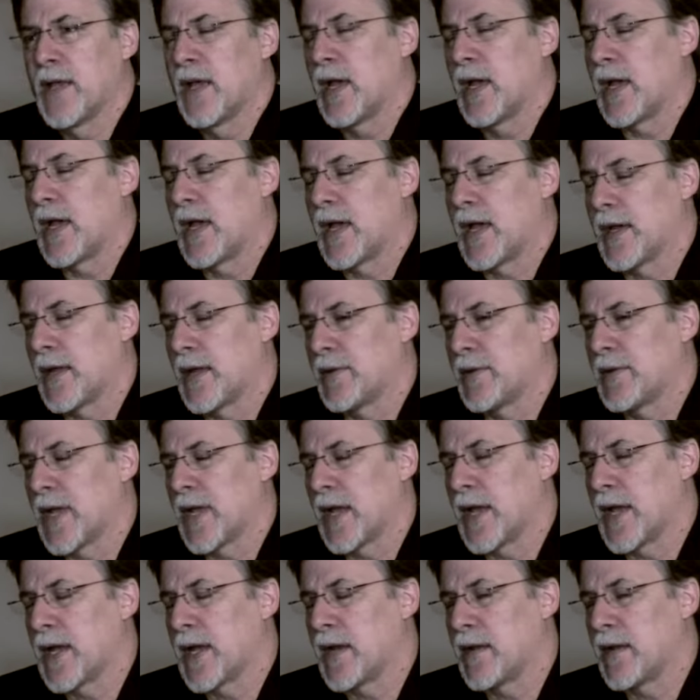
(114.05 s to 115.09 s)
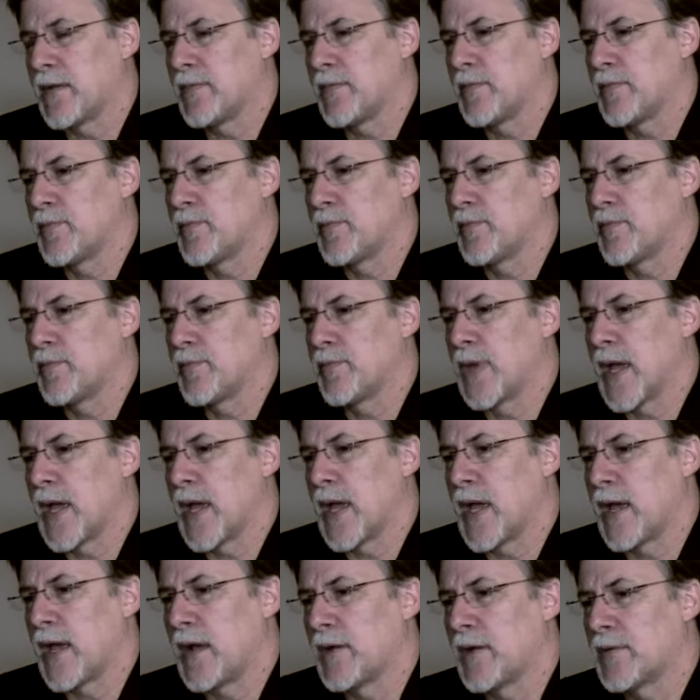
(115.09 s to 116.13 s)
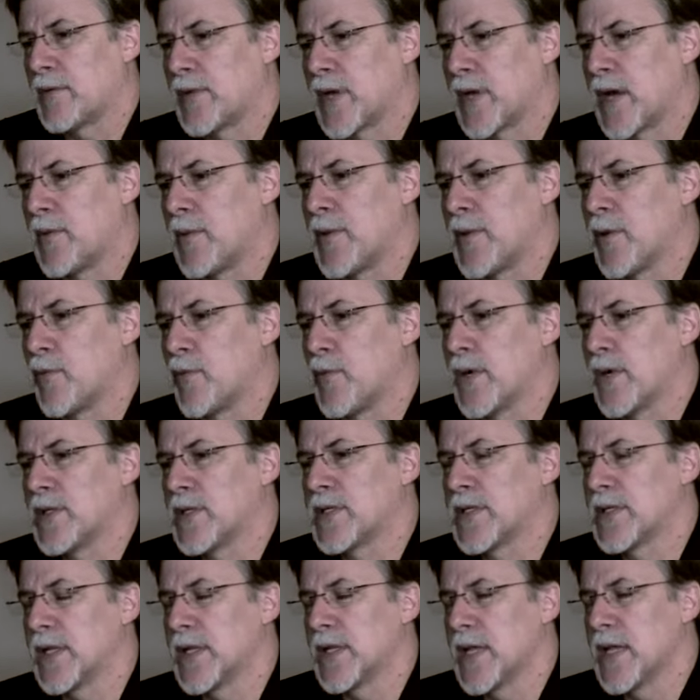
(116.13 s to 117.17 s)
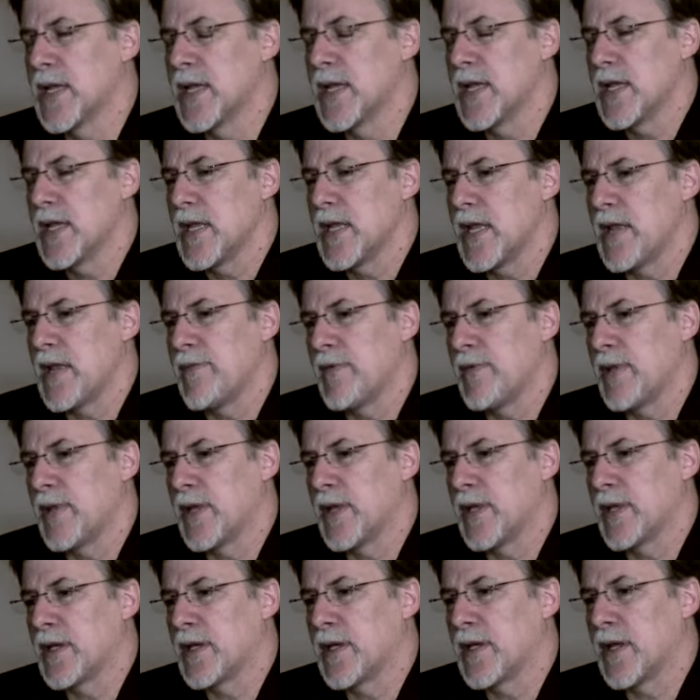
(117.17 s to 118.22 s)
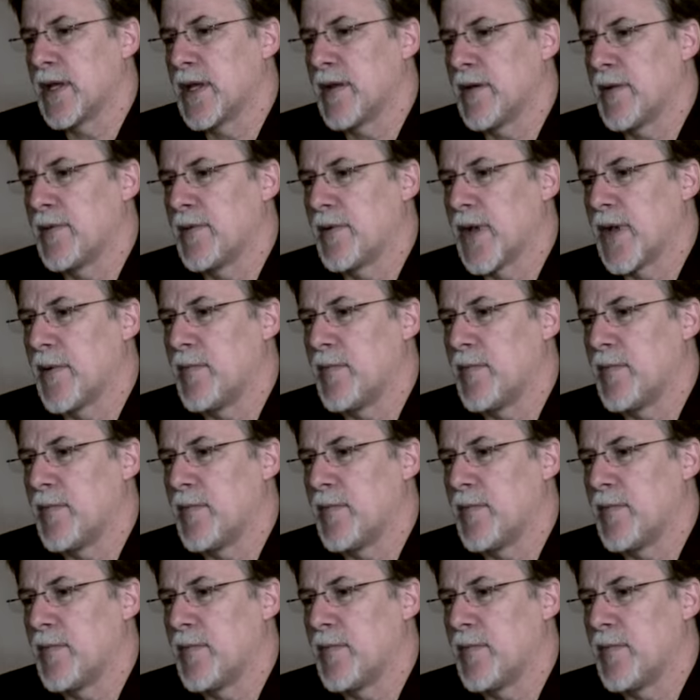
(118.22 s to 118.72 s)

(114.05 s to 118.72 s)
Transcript: I had a, I had a uh, comment once that even that a,